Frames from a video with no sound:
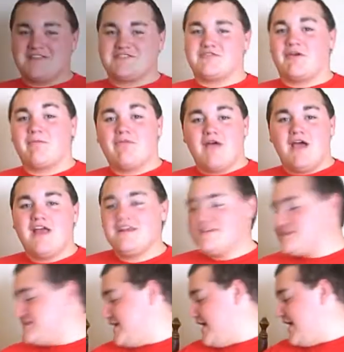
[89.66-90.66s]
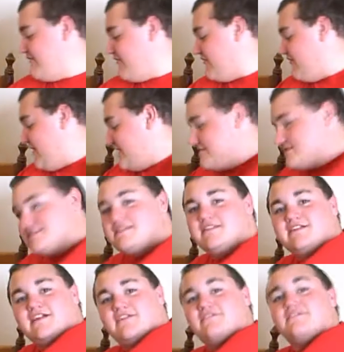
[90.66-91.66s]
so our plan is to have a fan
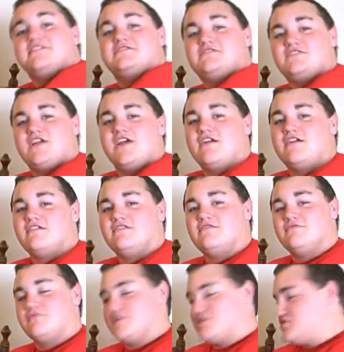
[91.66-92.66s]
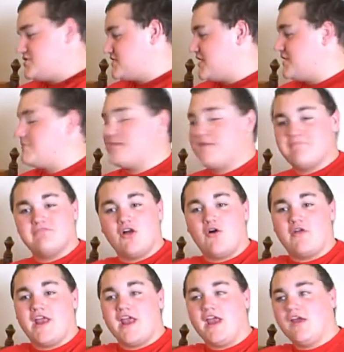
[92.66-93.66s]
sitting on this chair, which is going to be
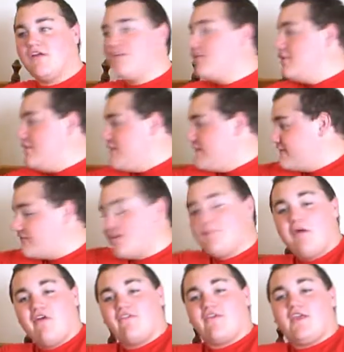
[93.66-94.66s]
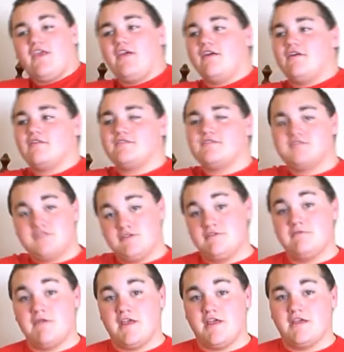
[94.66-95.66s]
blowing air from over here
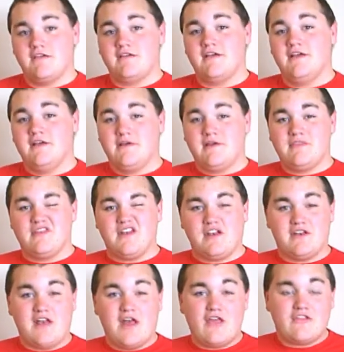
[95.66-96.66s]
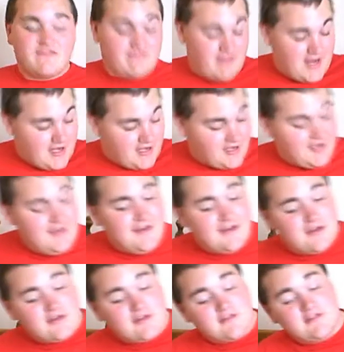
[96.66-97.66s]
to me. Then another fan
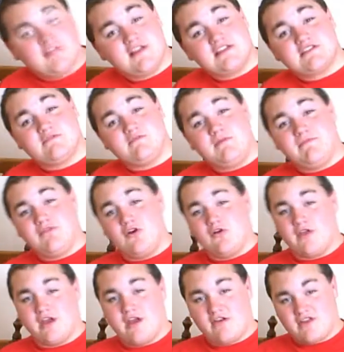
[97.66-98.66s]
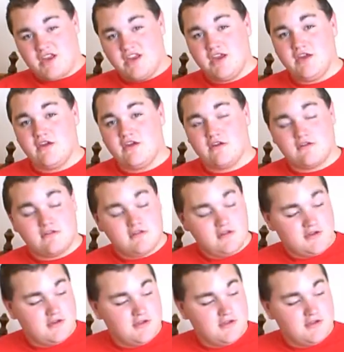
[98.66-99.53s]
here, that's going to be blowing air here